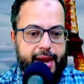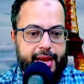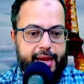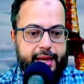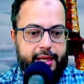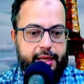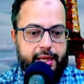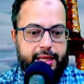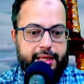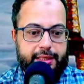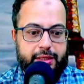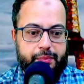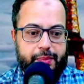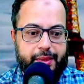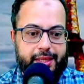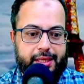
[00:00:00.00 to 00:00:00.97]
an
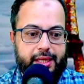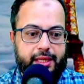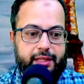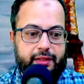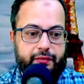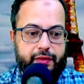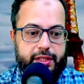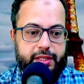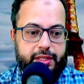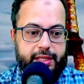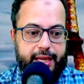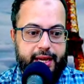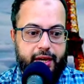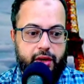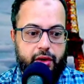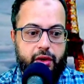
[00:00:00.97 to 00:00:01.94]
independent
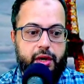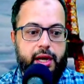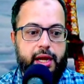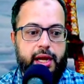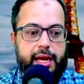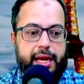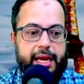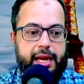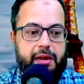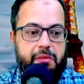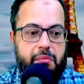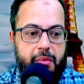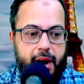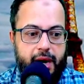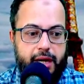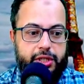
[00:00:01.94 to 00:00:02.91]
investigator in
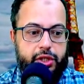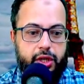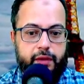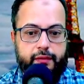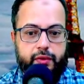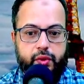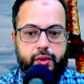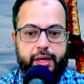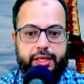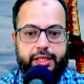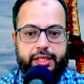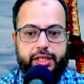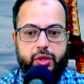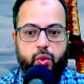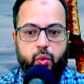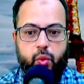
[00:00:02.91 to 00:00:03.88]
March of
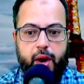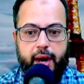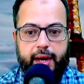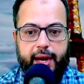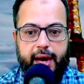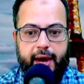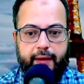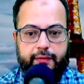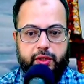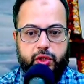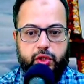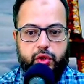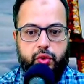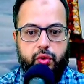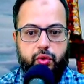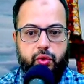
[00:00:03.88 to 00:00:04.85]
21 after
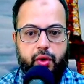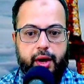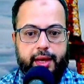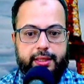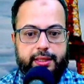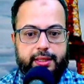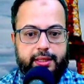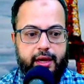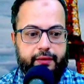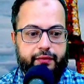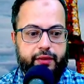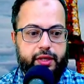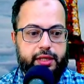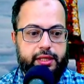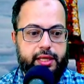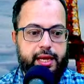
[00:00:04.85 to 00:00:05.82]
two royal
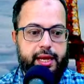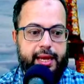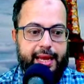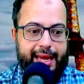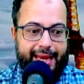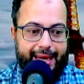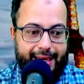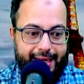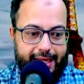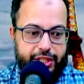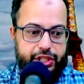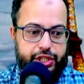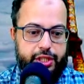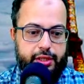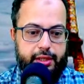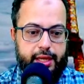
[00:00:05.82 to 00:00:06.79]
staffers
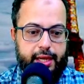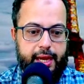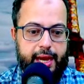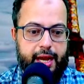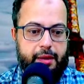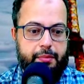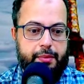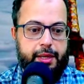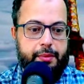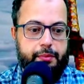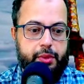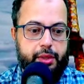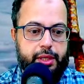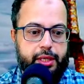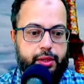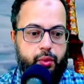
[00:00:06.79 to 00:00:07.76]
alleged they had been
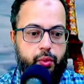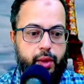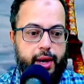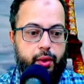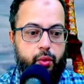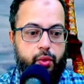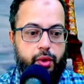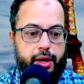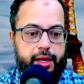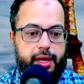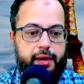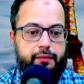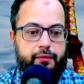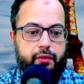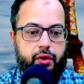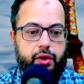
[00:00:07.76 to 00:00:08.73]
bullied while working
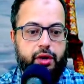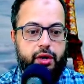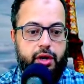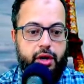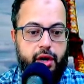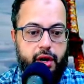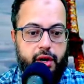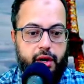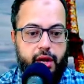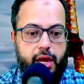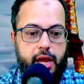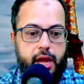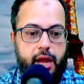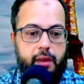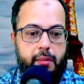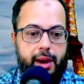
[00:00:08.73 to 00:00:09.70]
for her.
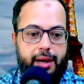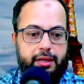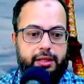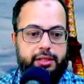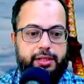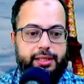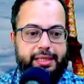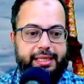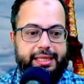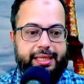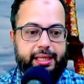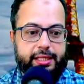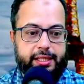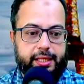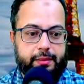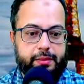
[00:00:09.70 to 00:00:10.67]
Markle's legal
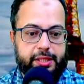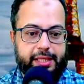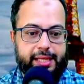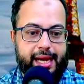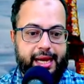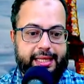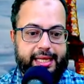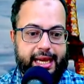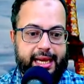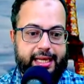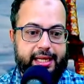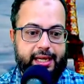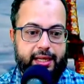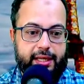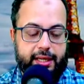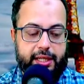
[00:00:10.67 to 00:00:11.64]
team denied any
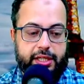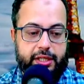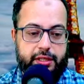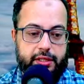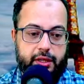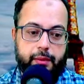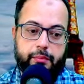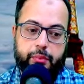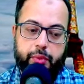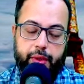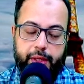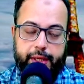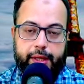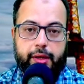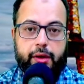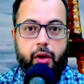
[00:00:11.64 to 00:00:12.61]
allegations of
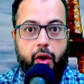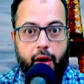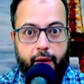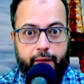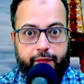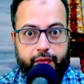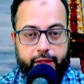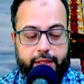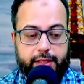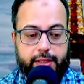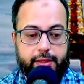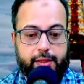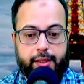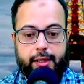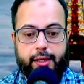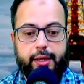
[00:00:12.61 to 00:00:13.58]
bullying,
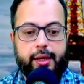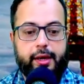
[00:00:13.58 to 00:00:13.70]
obviously,